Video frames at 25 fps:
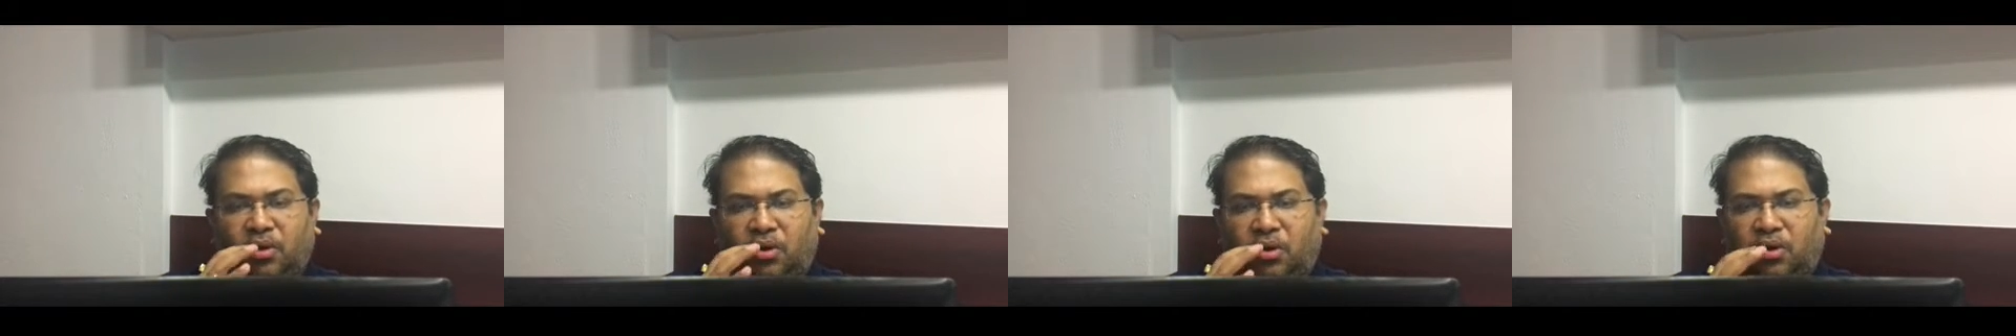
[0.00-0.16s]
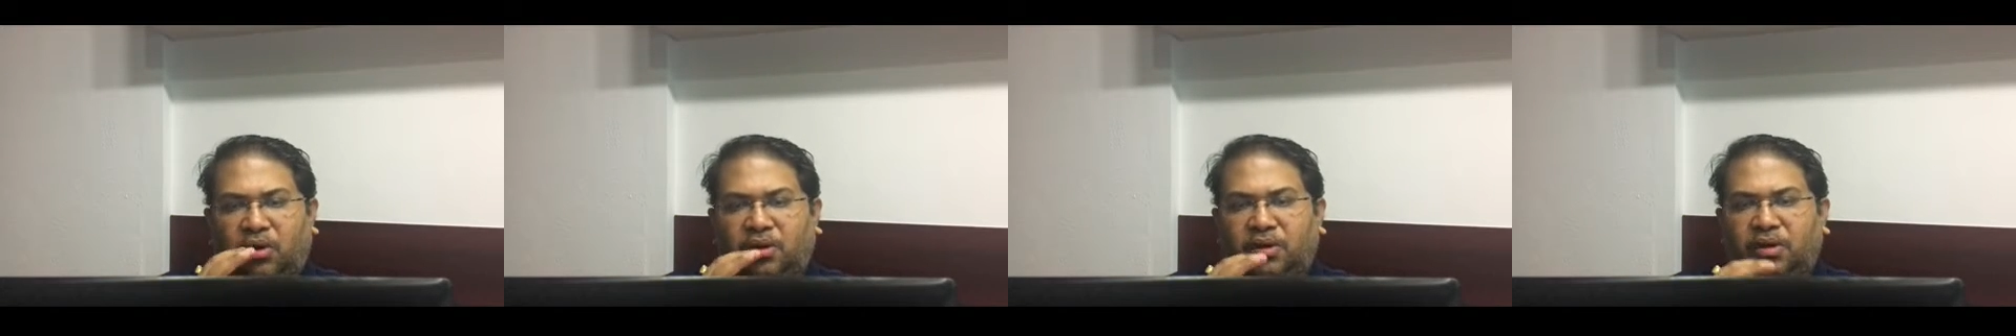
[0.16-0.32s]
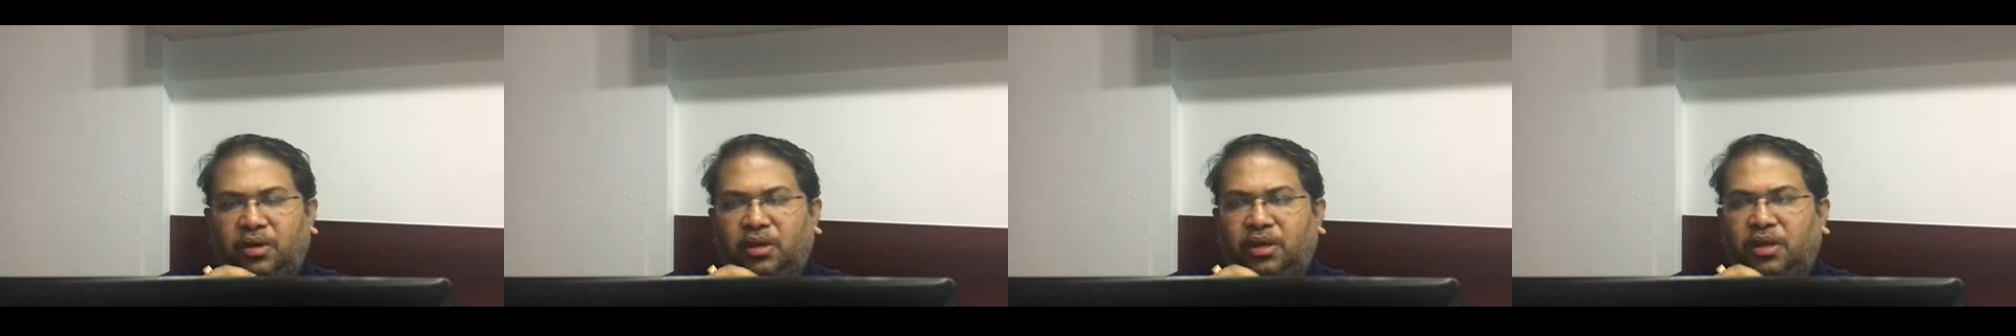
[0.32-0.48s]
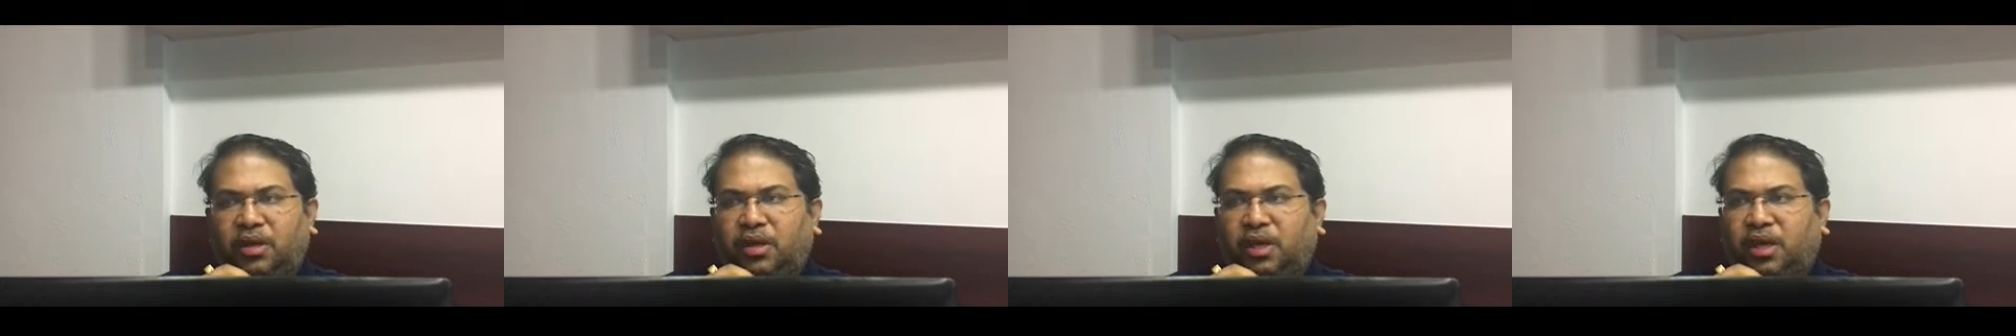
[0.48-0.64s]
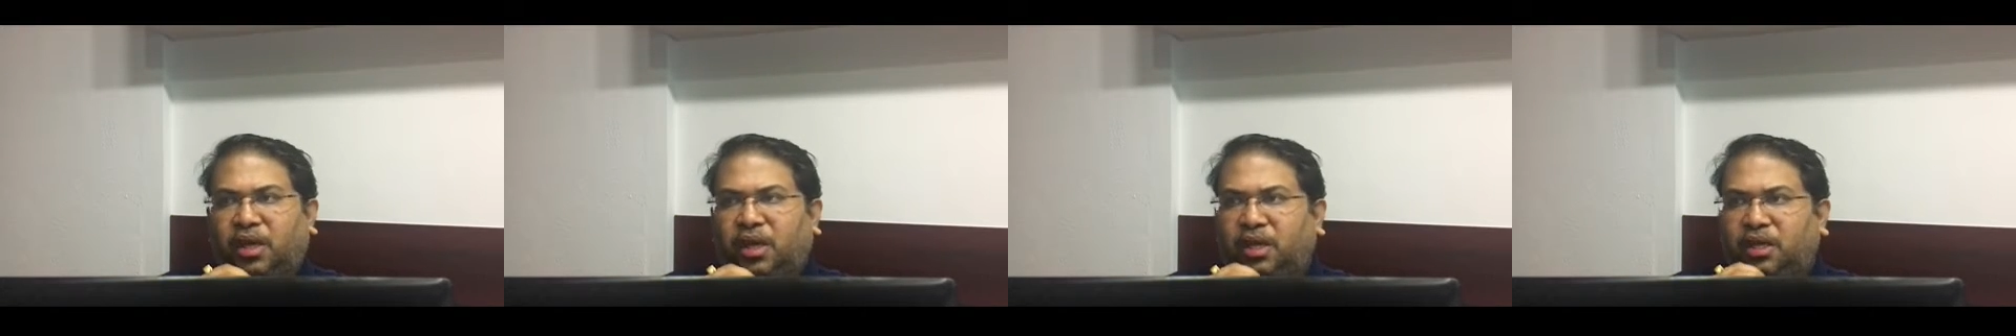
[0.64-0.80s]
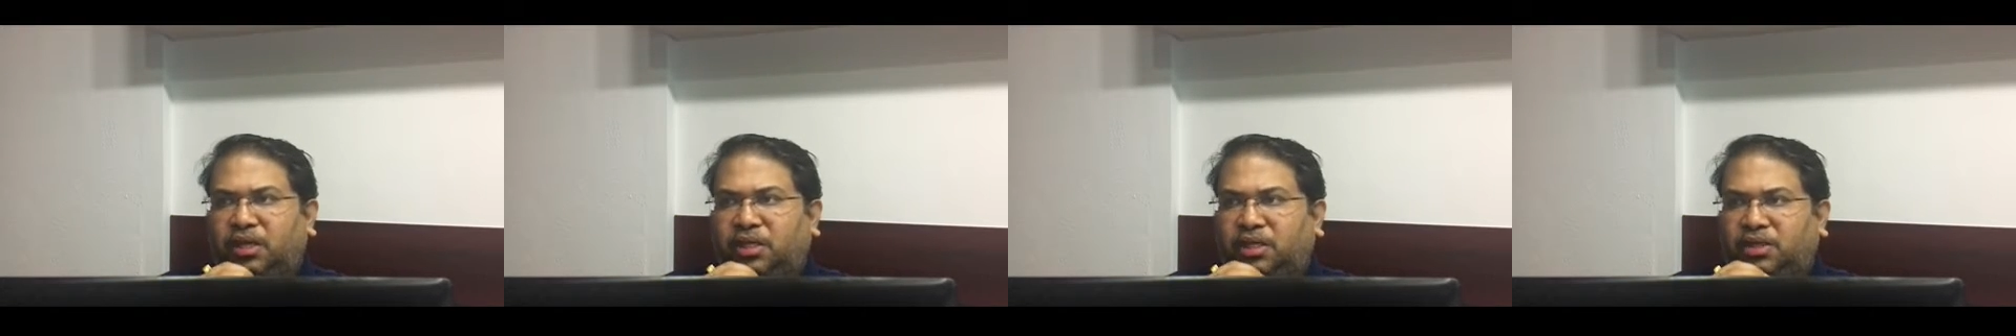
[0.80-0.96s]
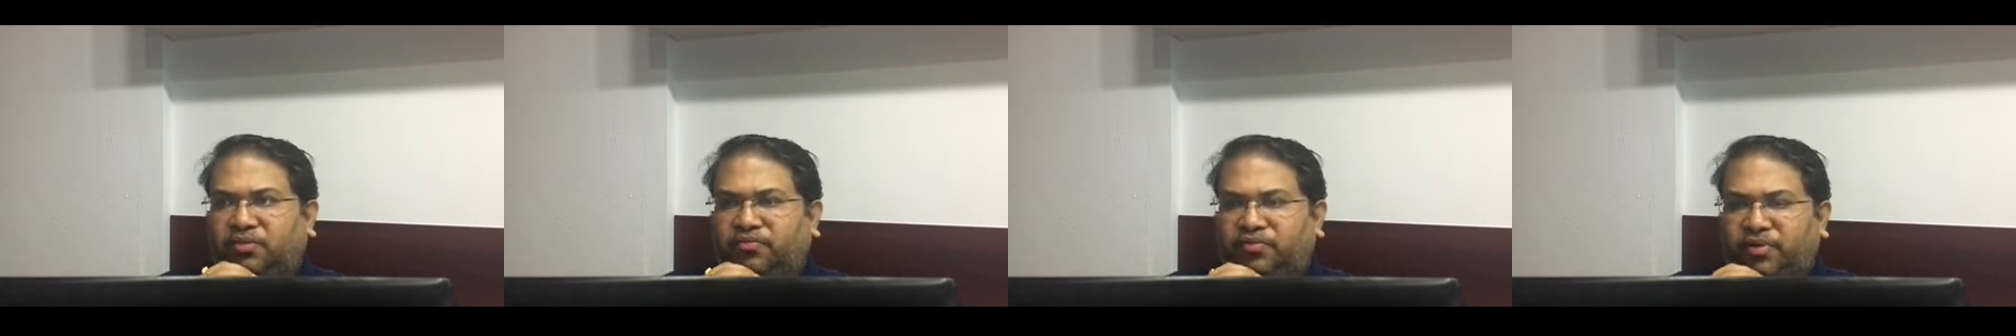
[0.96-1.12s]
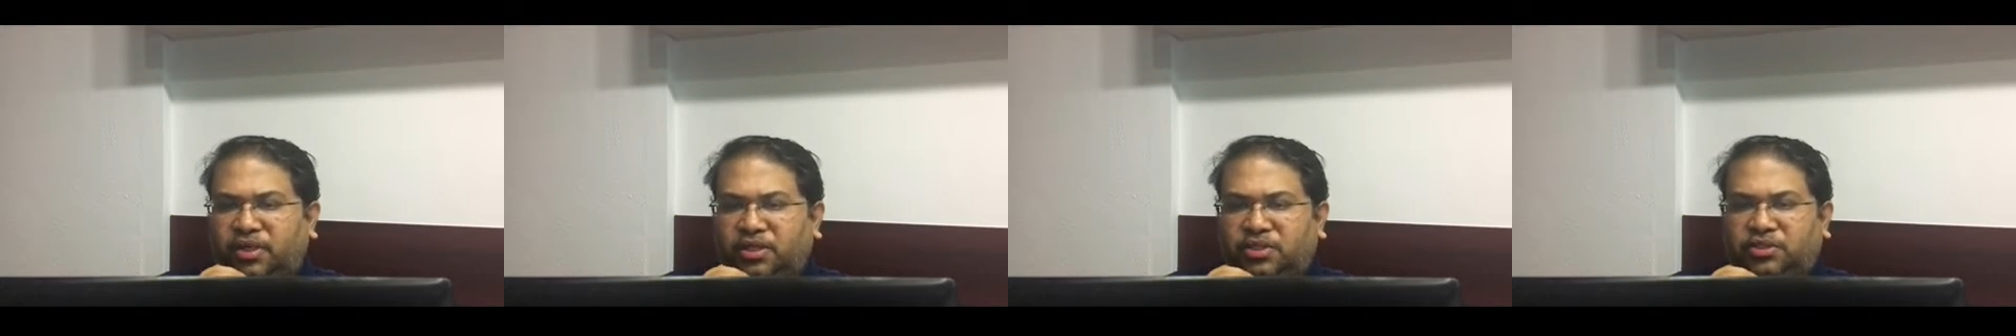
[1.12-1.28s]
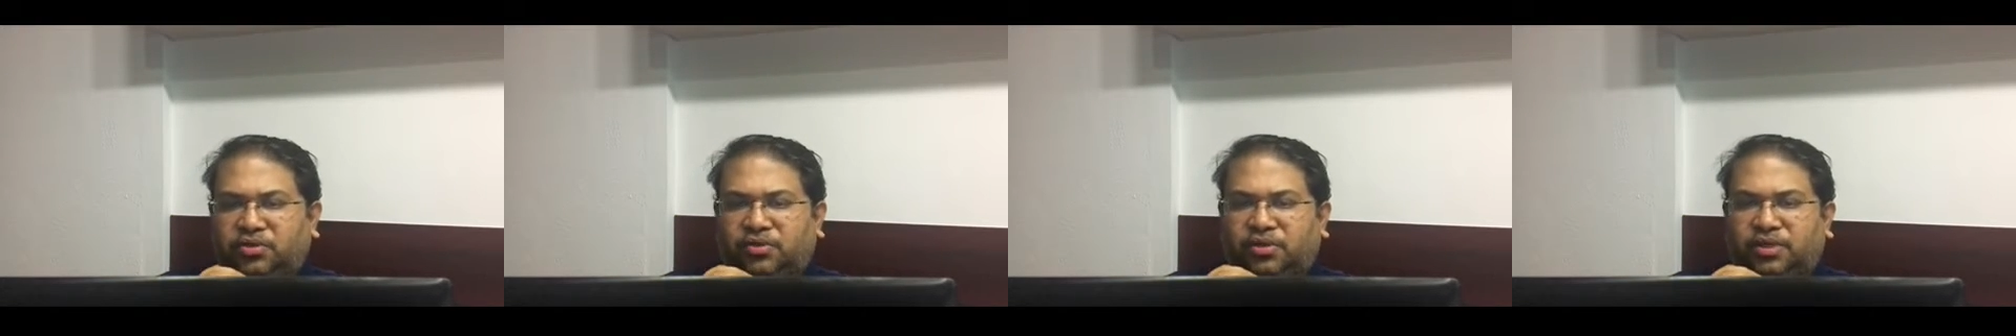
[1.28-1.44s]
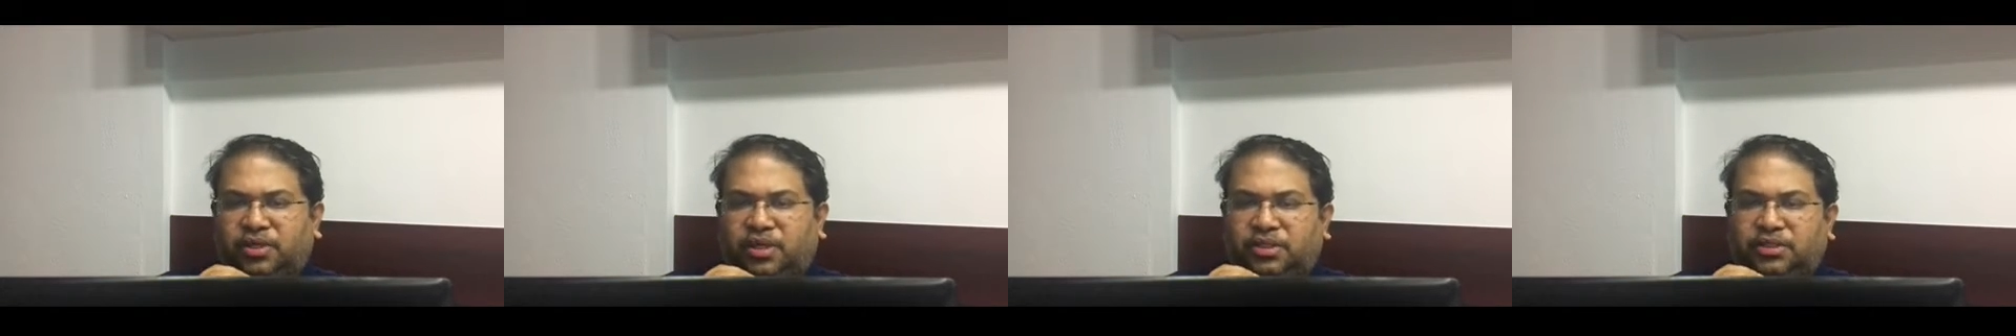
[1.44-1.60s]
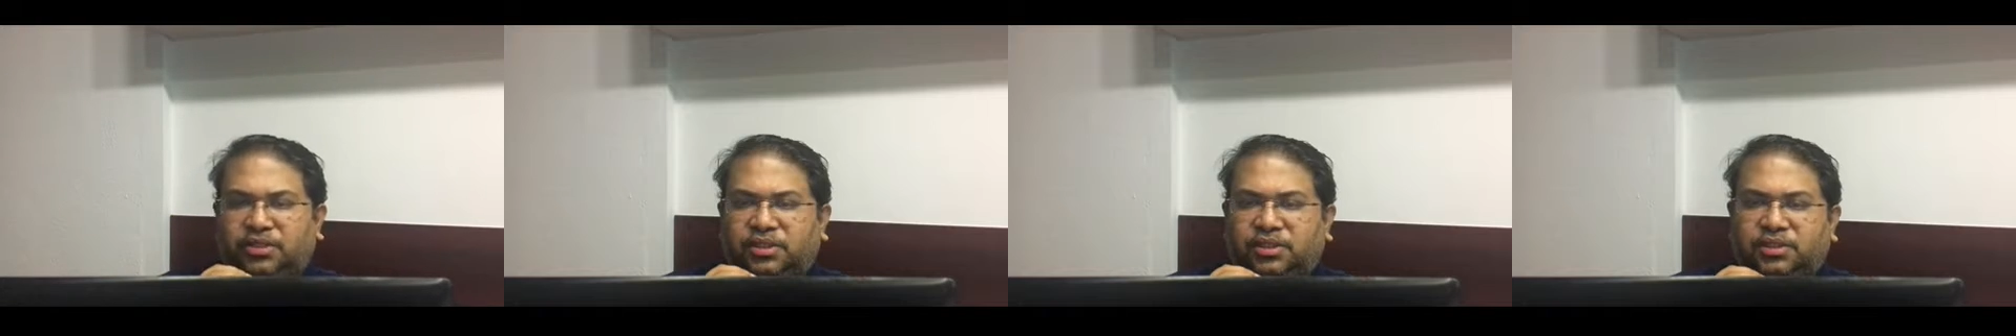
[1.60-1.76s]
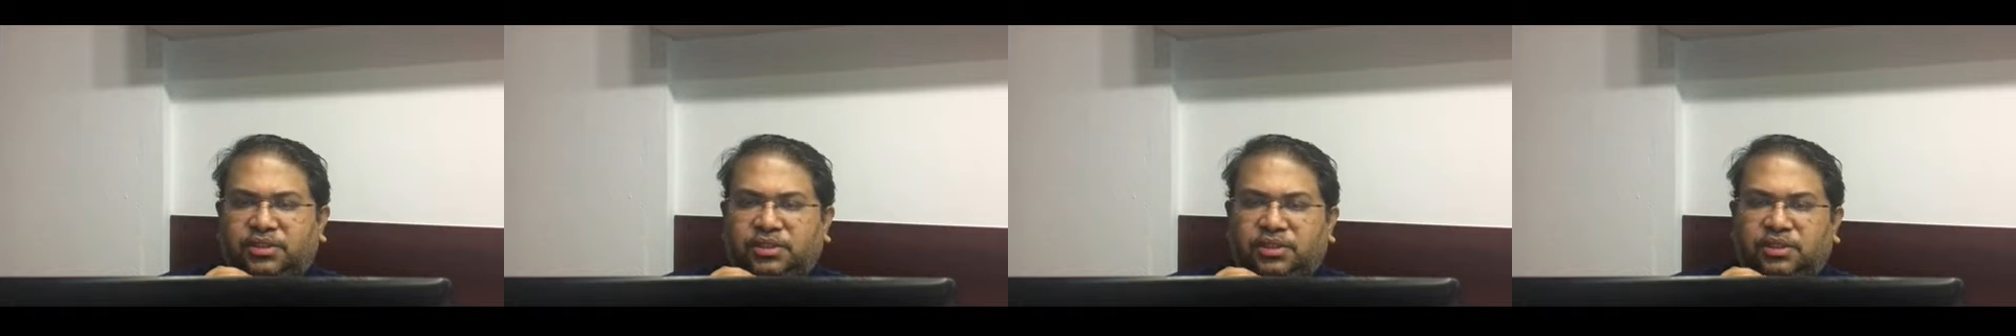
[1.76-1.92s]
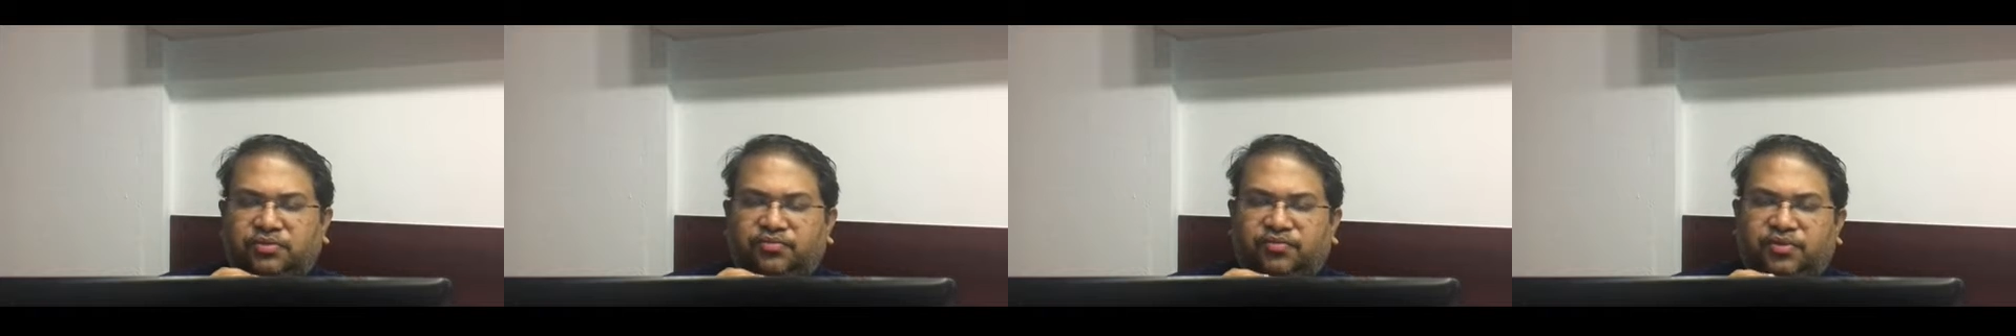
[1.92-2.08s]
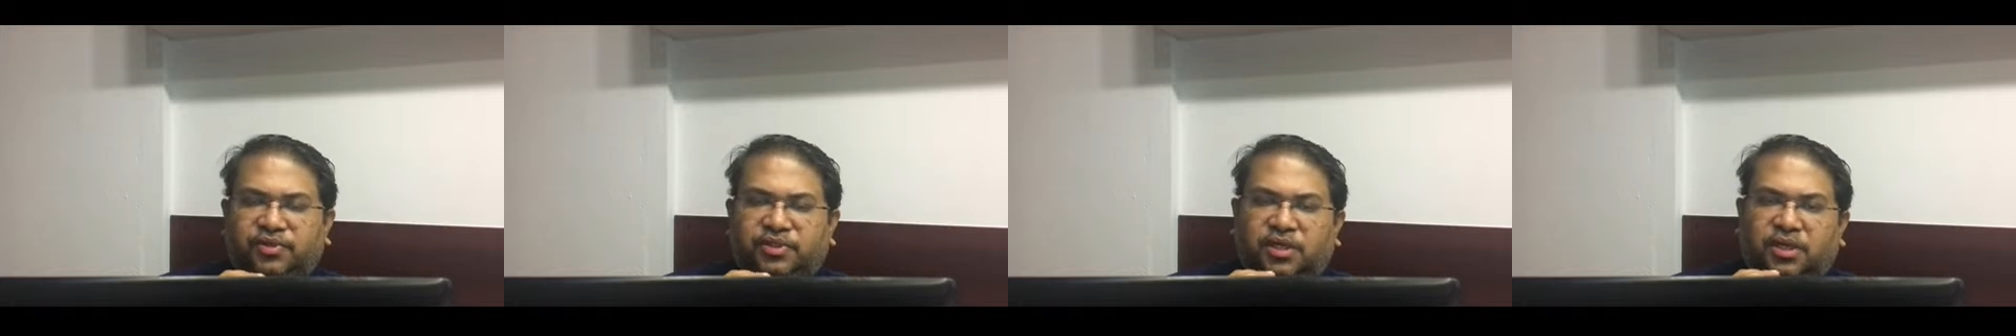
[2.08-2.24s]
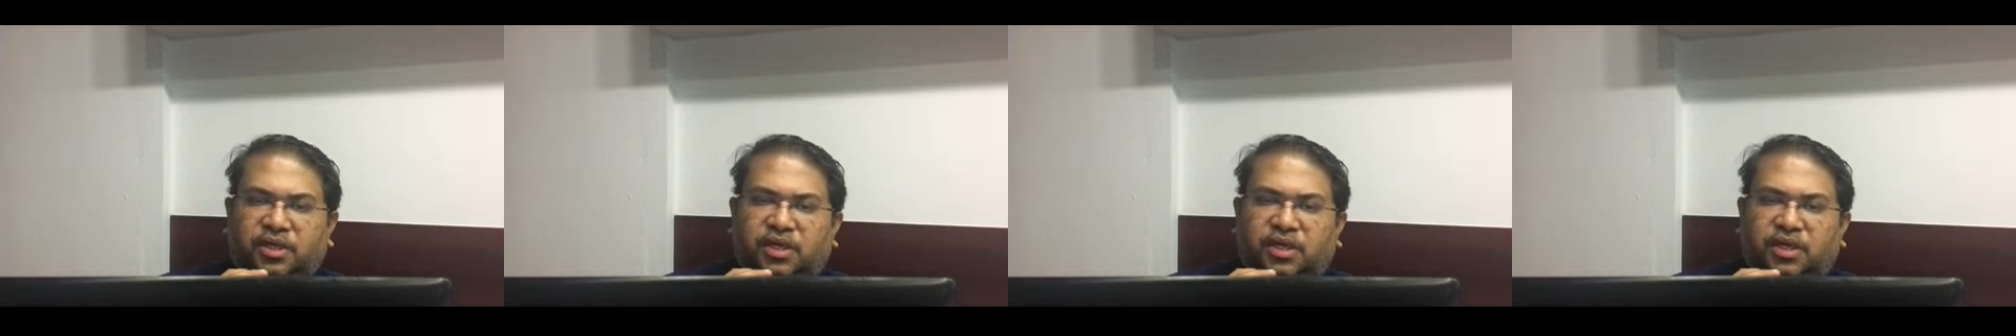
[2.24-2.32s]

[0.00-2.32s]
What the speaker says: or activities or transactions which